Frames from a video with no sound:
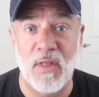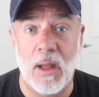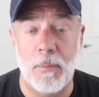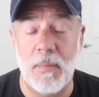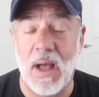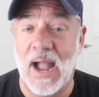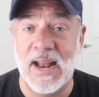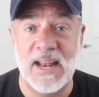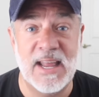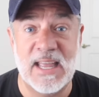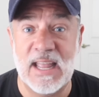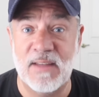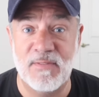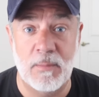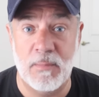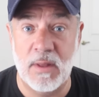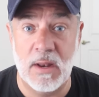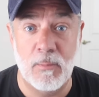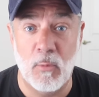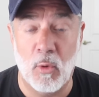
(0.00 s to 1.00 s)
them. I didn't give
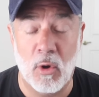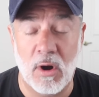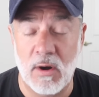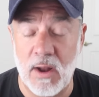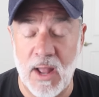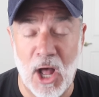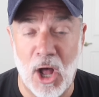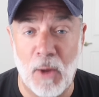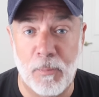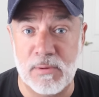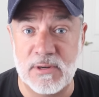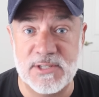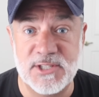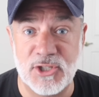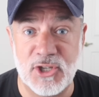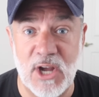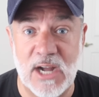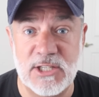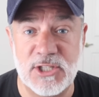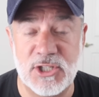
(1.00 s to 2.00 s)
them any more help or
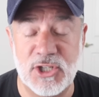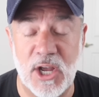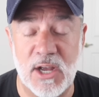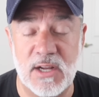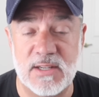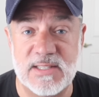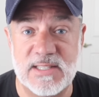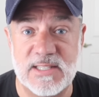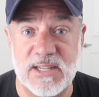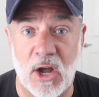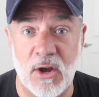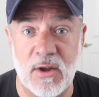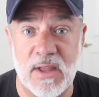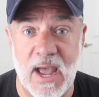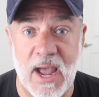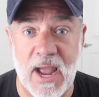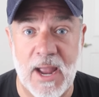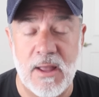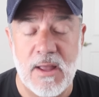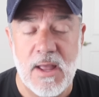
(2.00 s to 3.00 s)
suggestions,
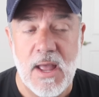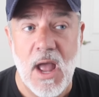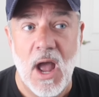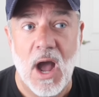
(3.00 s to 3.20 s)
okay?